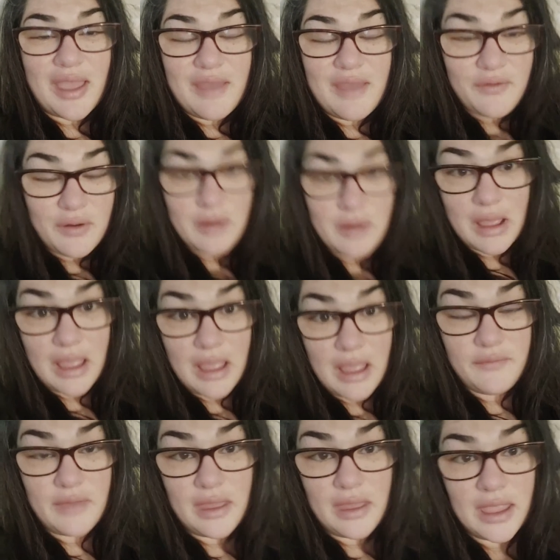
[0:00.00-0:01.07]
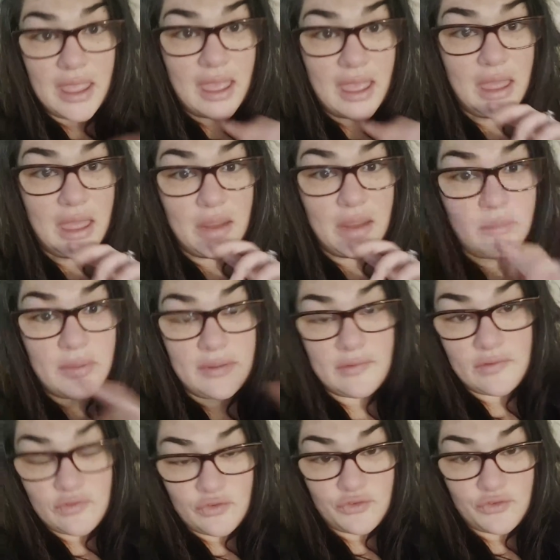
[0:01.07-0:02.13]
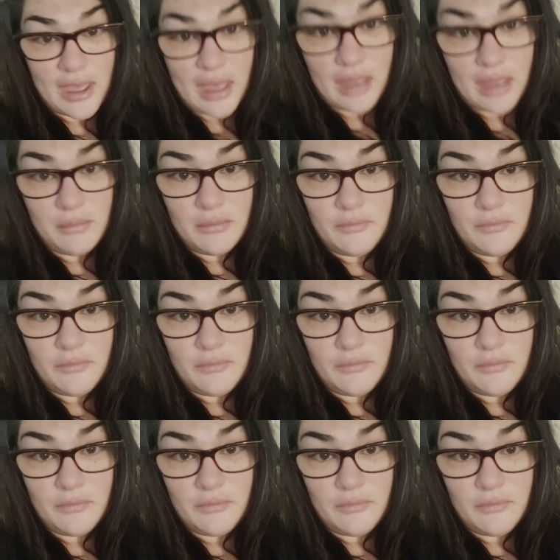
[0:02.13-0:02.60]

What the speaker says: I've had a cat, my sister's cat,